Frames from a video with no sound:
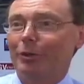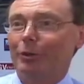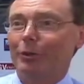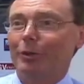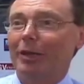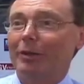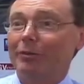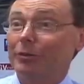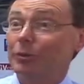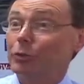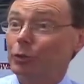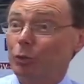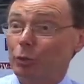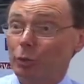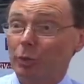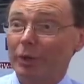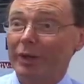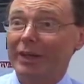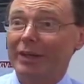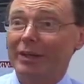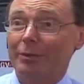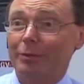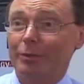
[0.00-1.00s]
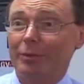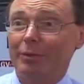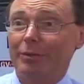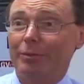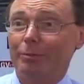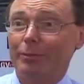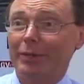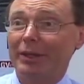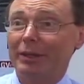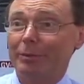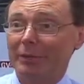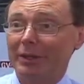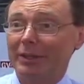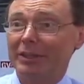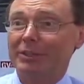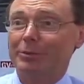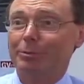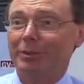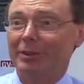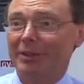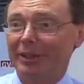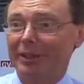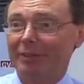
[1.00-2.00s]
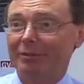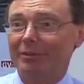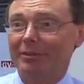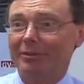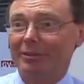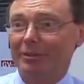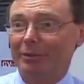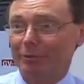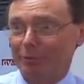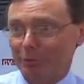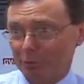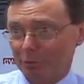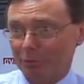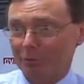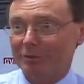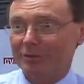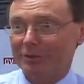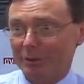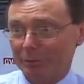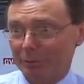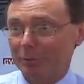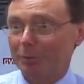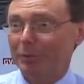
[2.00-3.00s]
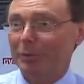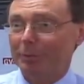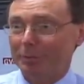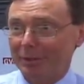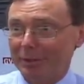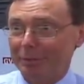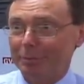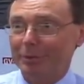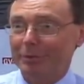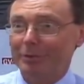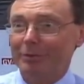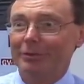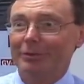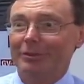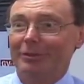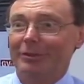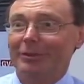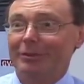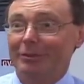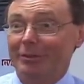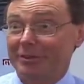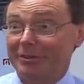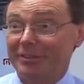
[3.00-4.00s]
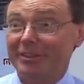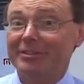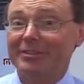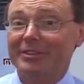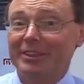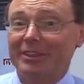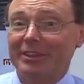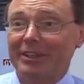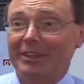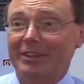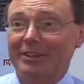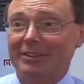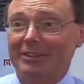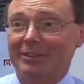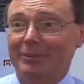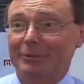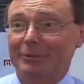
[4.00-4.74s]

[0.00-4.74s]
you have to do away with many management levels, and of course there will be people resisting that.